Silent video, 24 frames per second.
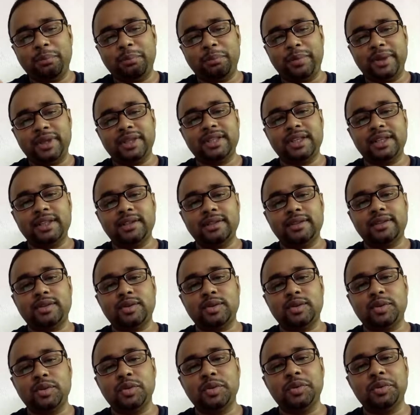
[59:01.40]
patience
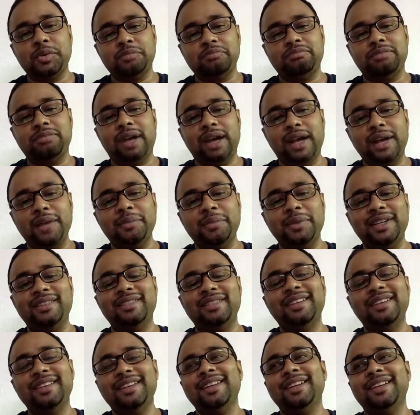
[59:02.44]
to
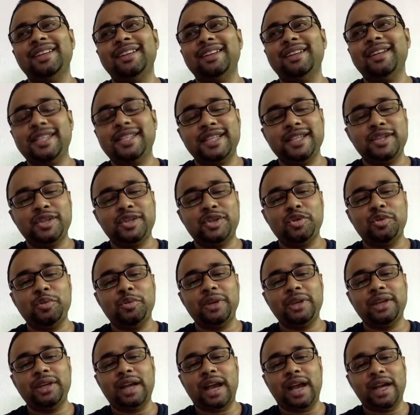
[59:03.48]
listen to
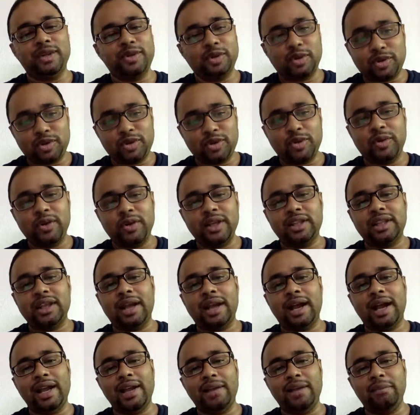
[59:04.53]
me. I don't know whether
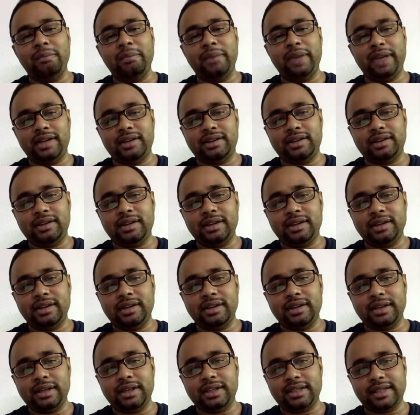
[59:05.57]
I have made
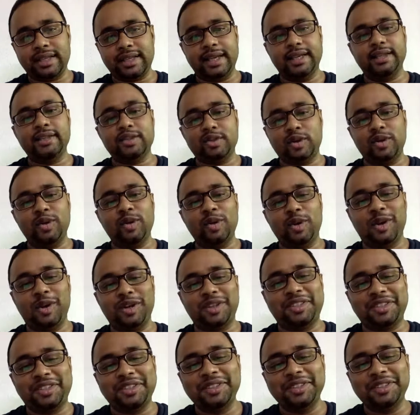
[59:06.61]
sense or
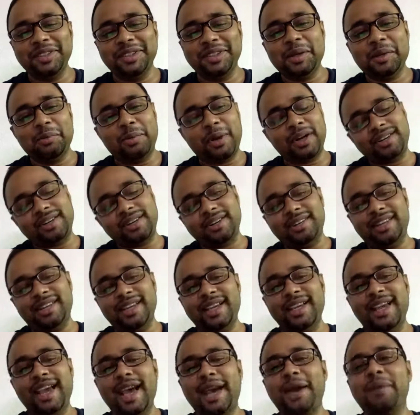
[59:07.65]
not, but
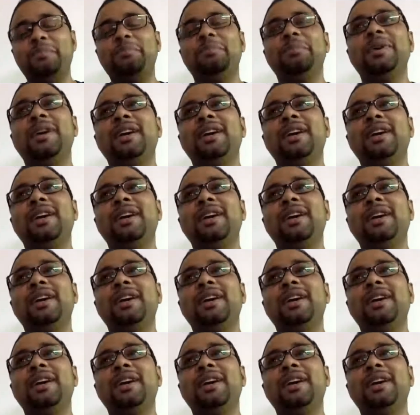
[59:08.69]
they are